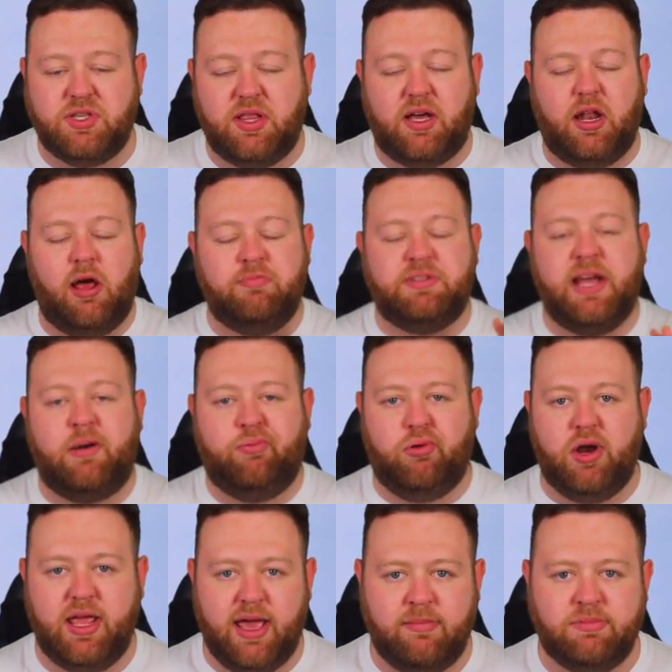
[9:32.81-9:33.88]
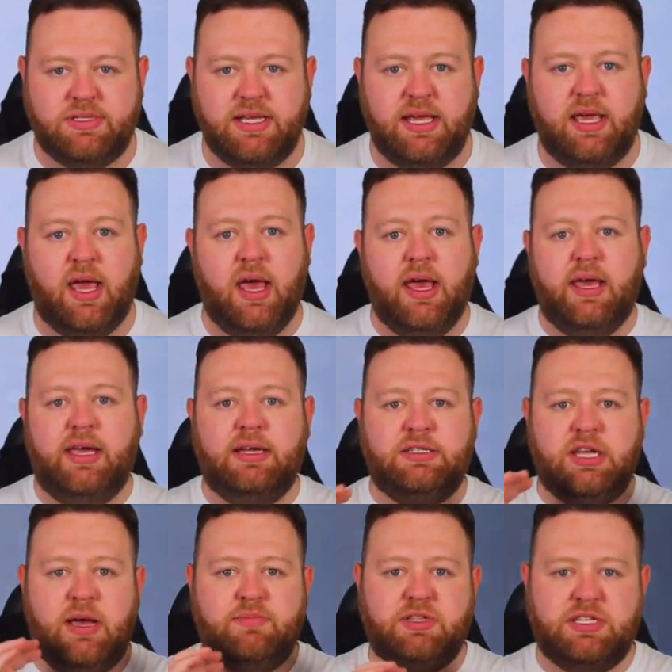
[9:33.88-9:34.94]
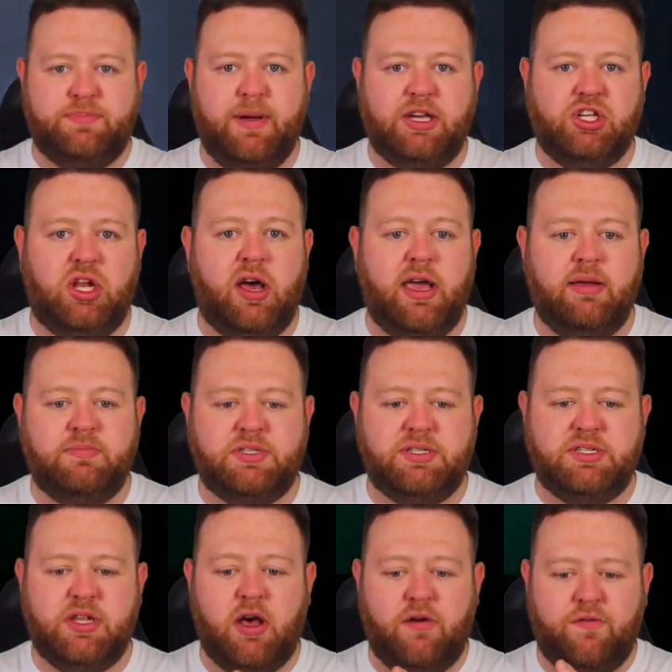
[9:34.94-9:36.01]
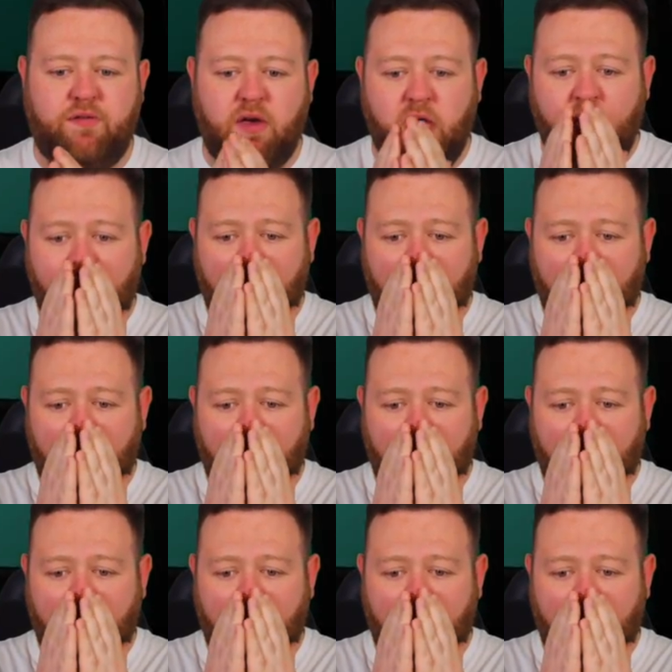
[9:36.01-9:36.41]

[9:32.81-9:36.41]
So the club's now pretty empty in terms of special items and stuff.